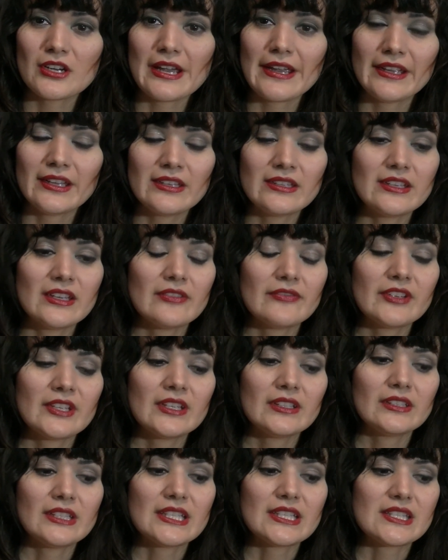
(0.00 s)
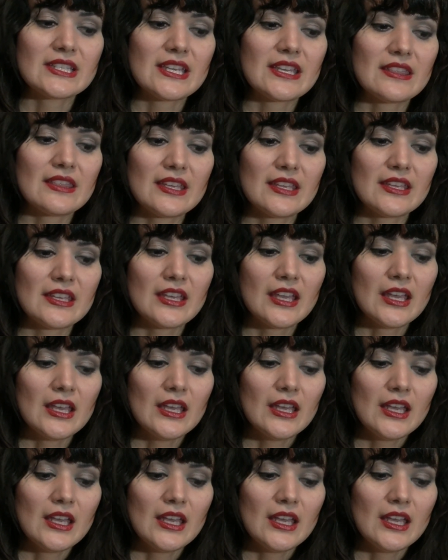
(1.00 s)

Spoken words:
I can definitely see the